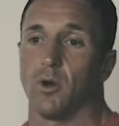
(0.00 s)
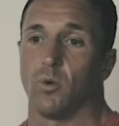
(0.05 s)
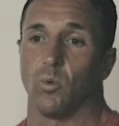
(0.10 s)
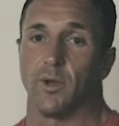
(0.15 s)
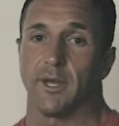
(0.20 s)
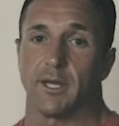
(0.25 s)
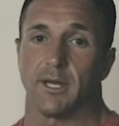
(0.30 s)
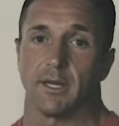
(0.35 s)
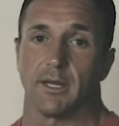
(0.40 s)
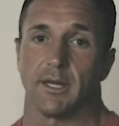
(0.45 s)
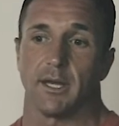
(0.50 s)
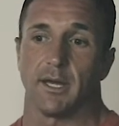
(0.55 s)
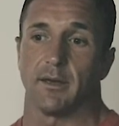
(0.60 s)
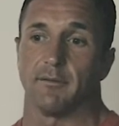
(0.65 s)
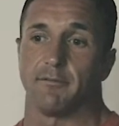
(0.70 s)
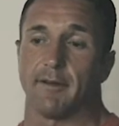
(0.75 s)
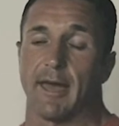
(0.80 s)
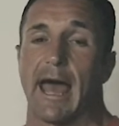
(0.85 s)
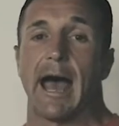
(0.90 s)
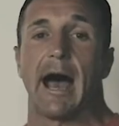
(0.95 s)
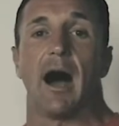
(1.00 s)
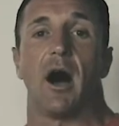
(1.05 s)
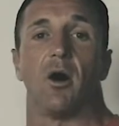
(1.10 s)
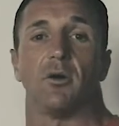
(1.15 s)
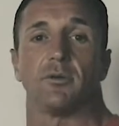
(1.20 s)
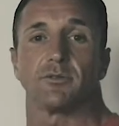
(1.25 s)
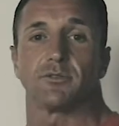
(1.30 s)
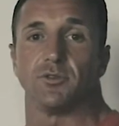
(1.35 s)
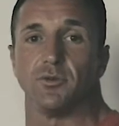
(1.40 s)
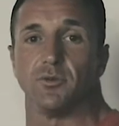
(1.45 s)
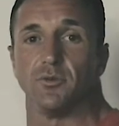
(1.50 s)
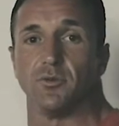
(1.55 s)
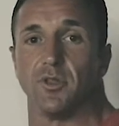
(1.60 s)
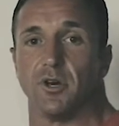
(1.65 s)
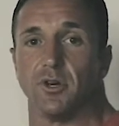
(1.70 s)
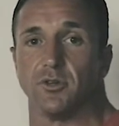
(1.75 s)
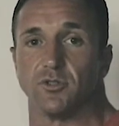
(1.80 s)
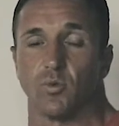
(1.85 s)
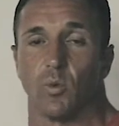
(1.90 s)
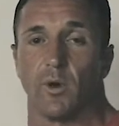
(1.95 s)
we can give out to
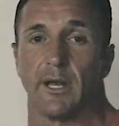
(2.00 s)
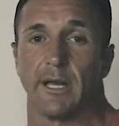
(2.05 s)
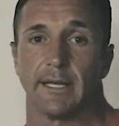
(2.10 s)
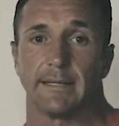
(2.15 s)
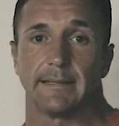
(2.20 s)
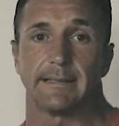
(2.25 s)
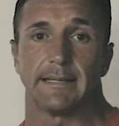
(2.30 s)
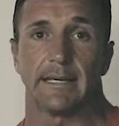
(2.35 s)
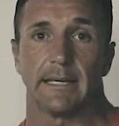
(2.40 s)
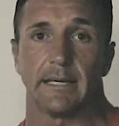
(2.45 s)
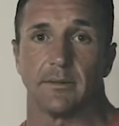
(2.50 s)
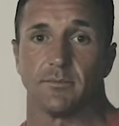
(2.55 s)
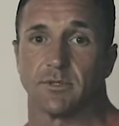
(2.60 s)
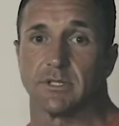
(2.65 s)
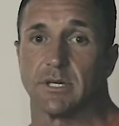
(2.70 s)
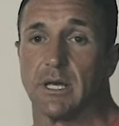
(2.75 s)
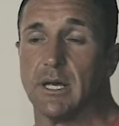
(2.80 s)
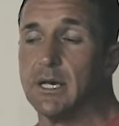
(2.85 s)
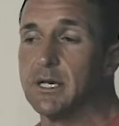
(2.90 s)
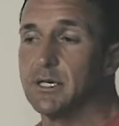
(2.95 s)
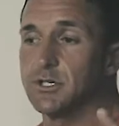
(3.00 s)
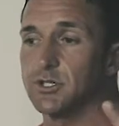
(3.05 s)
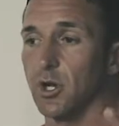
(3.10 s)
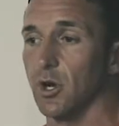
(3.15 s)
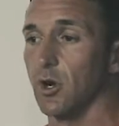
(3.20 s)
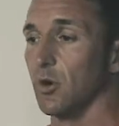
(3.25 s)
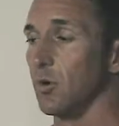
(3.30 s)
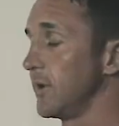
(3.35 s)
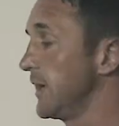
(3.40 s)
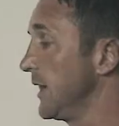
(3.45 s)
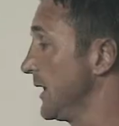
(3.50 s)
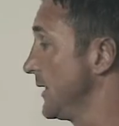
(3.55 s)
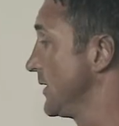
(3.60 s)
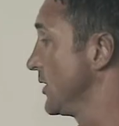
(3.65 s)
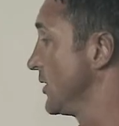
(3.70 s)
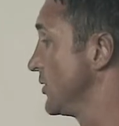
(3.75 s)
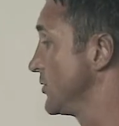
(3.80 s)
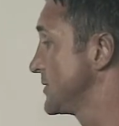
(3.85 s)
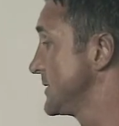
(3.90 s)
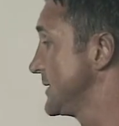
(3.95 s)
those winning teams. So get
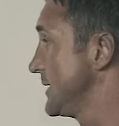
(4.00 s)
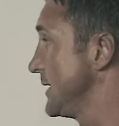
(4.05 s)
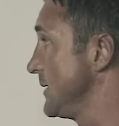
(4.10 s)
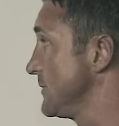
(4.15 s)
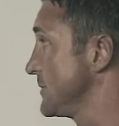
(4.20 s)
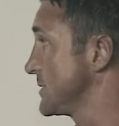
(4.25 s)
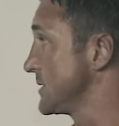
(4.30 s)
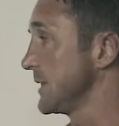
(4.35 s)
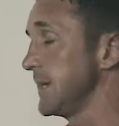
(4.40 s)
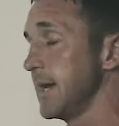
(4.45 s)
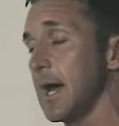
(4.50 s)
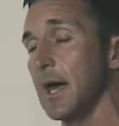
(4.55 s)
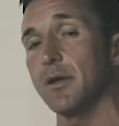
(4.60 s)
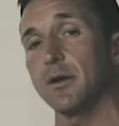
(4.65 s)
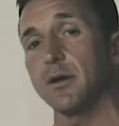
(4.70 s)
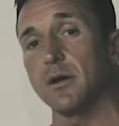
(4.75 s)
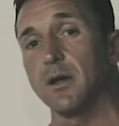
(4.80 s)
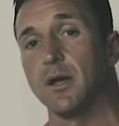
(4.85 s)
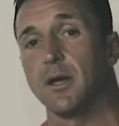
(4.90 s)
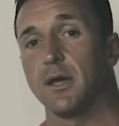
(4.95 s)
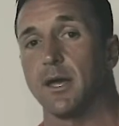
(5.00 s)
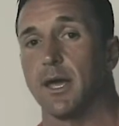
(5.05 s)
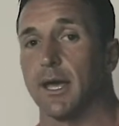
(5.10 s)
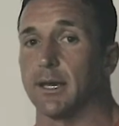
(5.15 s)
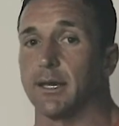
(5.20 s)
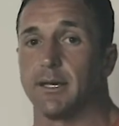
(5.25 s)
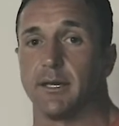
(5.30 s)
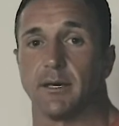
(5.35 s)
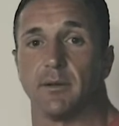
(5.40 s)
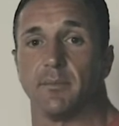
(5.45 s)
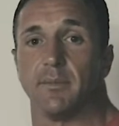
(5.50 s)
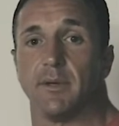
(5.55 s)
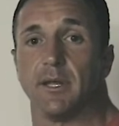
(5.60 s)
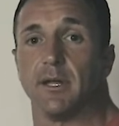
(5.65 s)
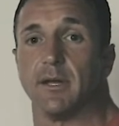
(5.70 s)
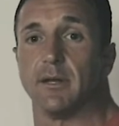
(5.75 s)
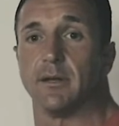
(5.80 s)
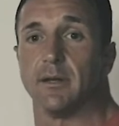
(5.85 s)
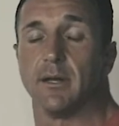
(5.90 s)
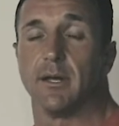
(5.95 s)
those teams together and get them
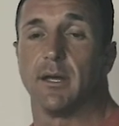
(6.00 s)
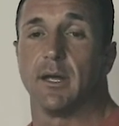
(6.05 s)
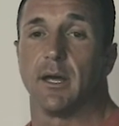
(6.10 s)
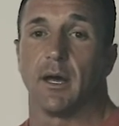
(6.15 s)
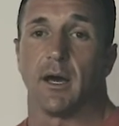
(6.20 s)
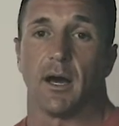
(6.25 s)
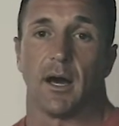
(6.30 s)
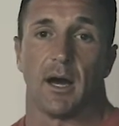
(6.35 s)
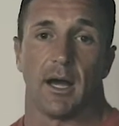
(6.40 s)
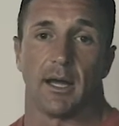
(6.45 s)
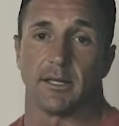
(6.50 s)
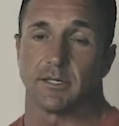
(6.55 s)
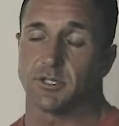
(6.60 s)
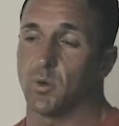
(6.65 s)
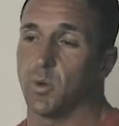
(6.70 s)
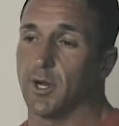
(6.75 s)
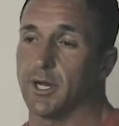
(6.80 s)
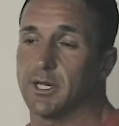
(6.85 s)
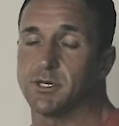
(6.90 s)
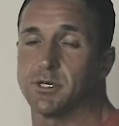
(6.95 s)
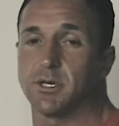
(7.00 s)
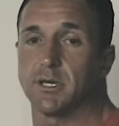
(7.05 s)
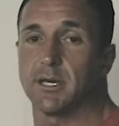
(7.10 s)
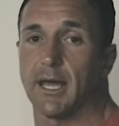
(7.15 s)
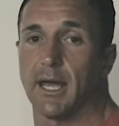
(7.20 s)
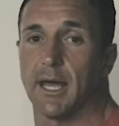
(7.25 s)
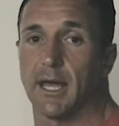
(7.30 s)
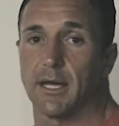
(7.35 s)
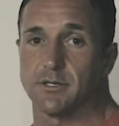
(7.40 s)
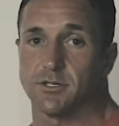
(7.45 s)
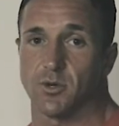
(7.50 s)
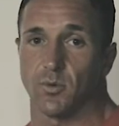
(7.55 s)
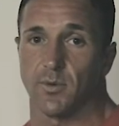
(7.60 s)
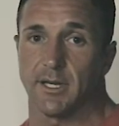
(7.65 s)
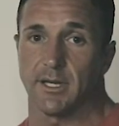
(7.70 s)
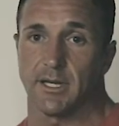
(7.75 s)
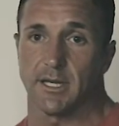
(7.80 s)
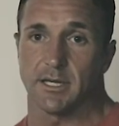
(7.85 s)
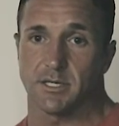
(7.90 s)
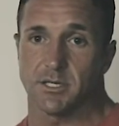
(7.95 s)
in as quick as you can so we
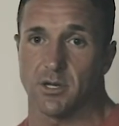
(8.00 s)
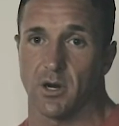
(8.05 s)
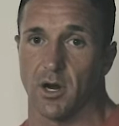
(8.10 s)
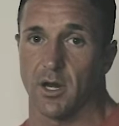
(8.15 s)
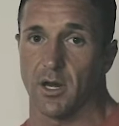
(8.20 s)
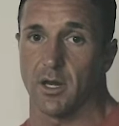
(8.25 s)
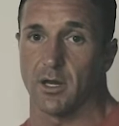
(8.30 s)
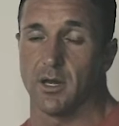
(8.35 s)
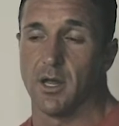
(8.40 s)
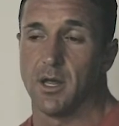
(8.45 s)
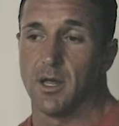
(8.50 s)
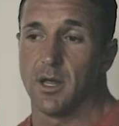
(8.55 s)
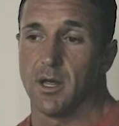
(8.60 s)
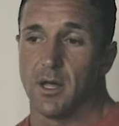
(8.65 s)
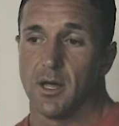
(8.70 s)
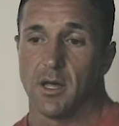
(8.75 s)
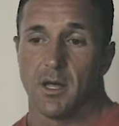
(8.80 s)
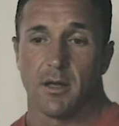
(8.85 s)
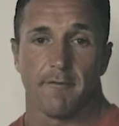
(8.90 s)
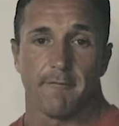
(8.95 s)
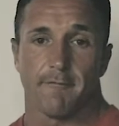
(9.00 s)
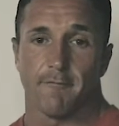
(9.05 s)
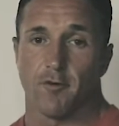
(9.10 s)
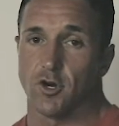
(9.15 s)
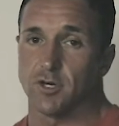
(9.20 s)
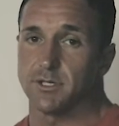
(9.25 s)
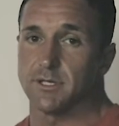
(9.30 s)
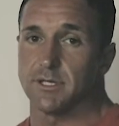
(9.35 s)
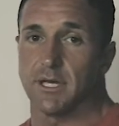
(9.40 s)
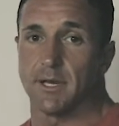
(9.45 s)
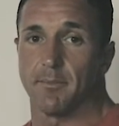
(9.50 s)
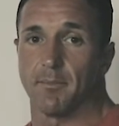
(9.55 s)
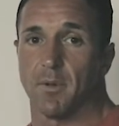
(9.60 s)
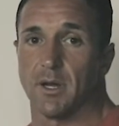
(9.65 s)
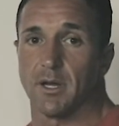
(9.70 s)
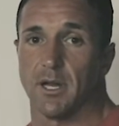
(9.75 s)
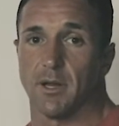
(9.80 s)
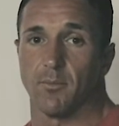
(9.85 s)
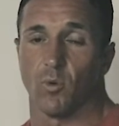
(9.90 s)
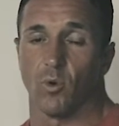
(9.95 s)
can get started first thing
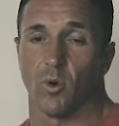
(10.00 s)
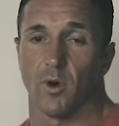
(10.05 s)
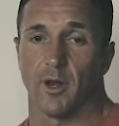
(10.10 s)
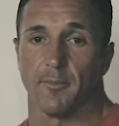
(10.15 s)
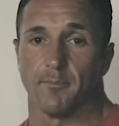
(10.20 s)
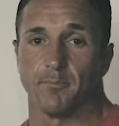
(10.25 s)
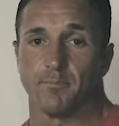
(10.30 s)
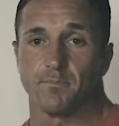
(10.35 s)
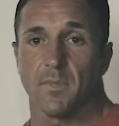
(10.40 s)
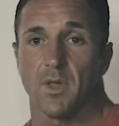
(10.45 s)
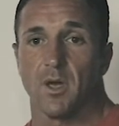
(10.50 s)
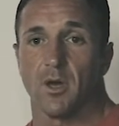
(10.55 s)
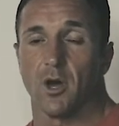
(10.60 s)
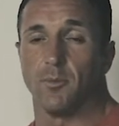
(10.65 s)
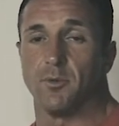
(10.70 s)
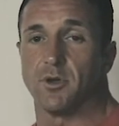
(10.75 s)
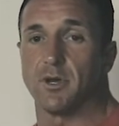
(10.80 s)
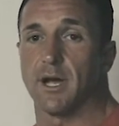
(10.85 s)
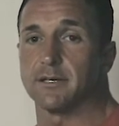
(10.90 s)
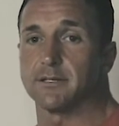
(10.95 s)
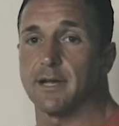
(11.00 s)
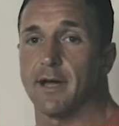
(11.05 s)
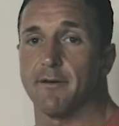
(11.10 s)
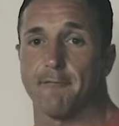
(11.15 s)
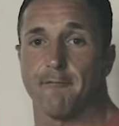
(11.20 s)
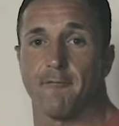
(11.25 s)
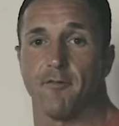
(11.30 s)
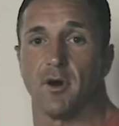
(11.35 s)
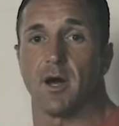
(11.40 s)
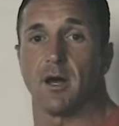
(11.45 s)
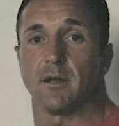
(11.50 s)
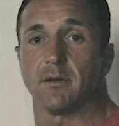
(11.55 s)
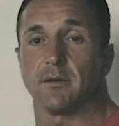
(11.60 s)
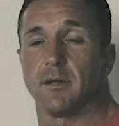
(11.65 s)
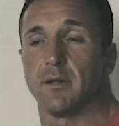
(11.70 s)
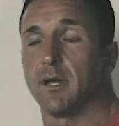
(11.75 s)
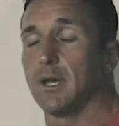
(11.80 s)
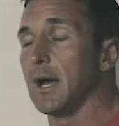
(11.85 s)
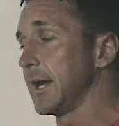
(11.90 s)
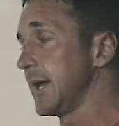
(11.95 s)
Monday morning. Hope you guys are having fun.
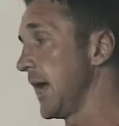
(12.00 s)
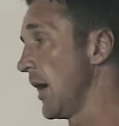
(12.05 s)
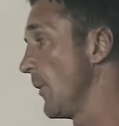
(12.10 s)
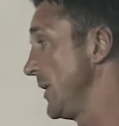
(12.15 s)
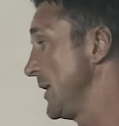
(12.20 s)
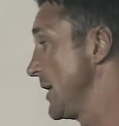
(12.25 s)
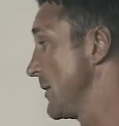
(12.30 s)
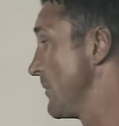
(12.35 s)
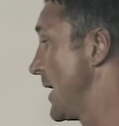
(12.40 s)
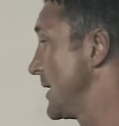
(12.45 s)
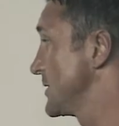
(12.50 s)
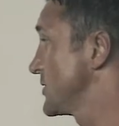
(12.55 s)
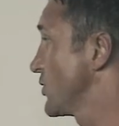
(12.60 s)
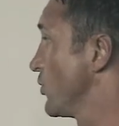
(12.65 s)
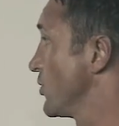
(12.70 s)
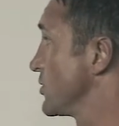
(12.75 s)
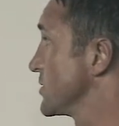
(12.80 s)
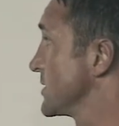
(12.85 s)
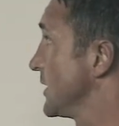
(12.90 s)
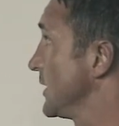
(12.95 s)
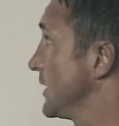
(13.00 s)
I can't wait to get my scores in the